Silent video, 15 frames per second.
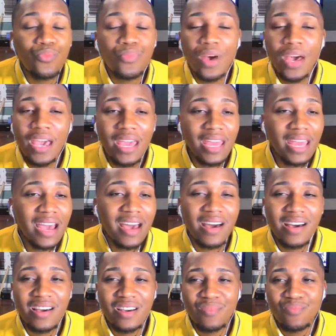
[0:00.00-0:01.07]
but
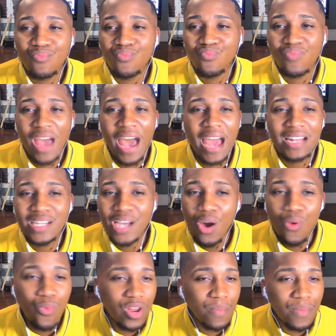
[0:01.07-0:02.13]
I don't
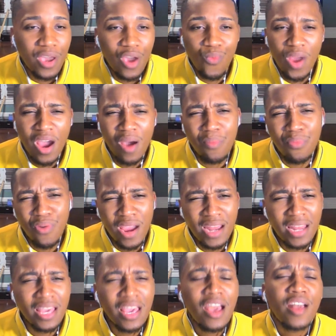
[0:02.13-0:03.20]
want to be around Brandy.